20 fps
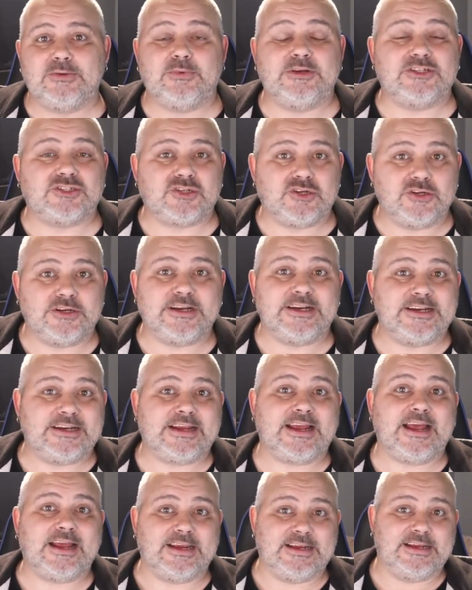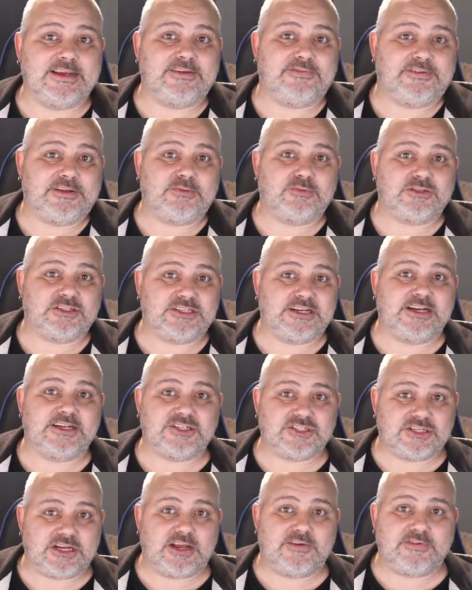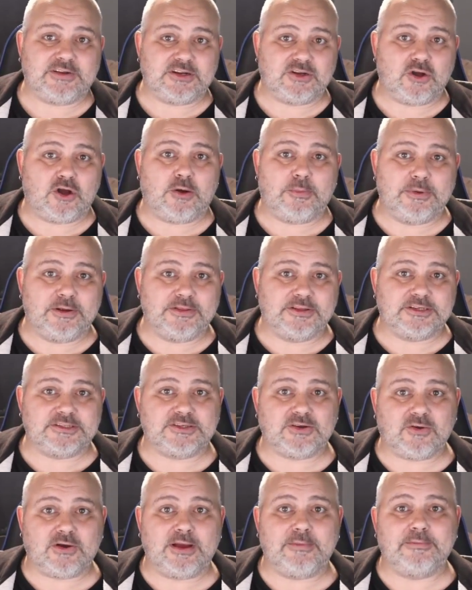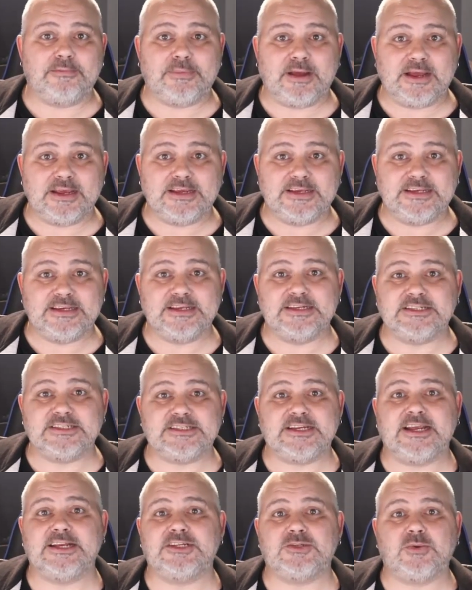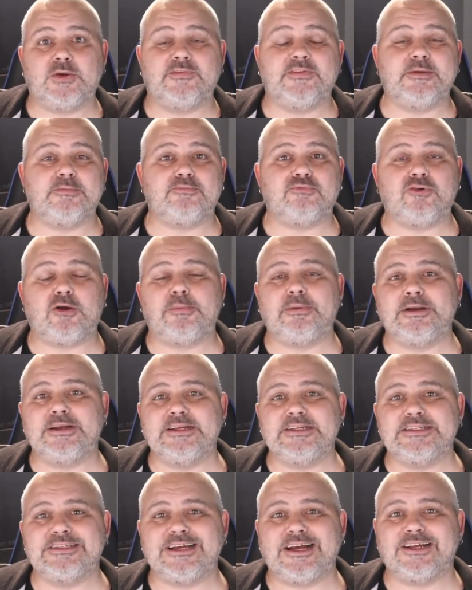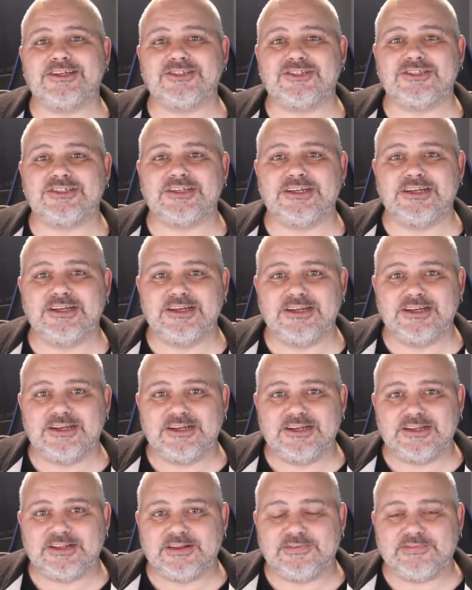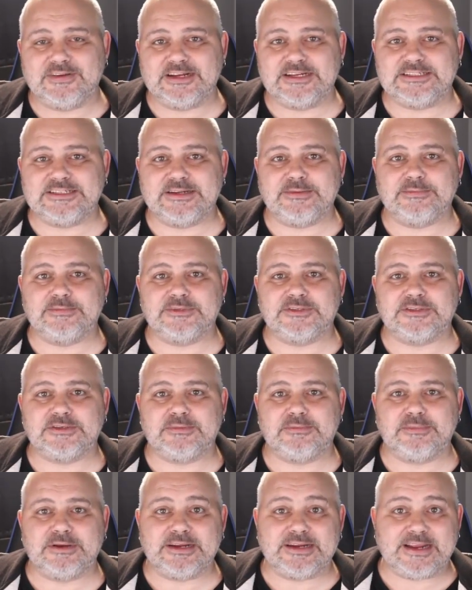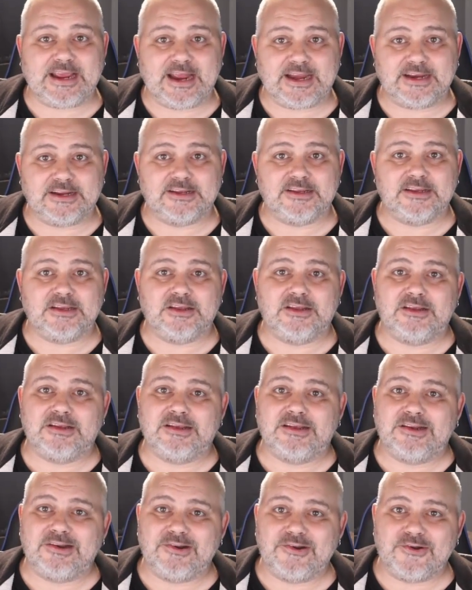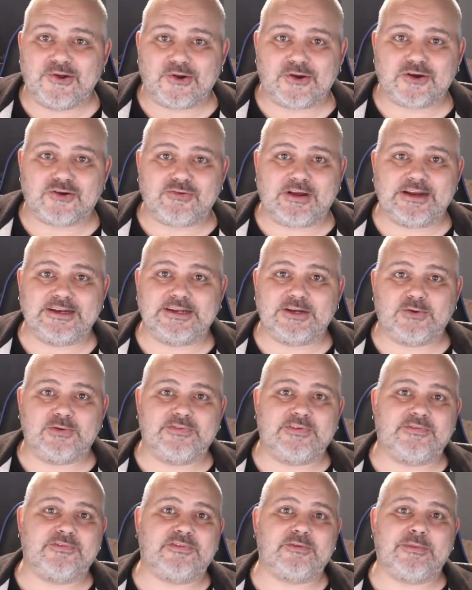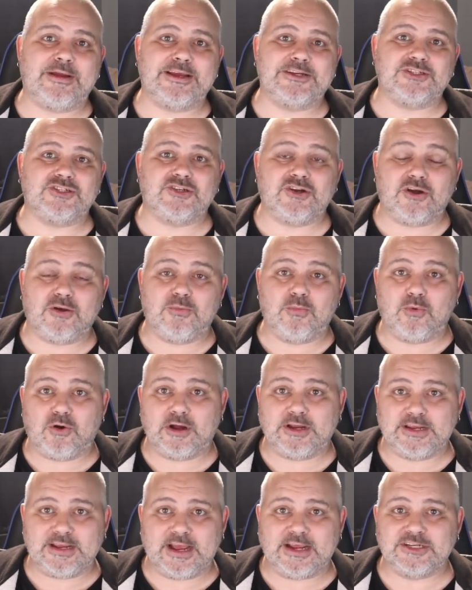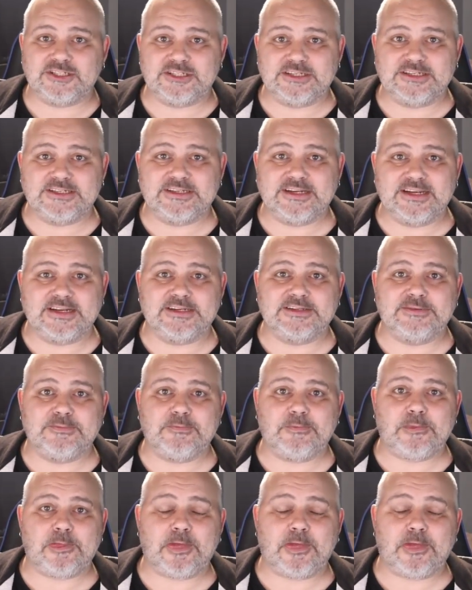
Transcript: which could indicate if he was still a serving cop at the time. But he is said to have improperly touched the victims. But again, not a great deal of information on what he actually did.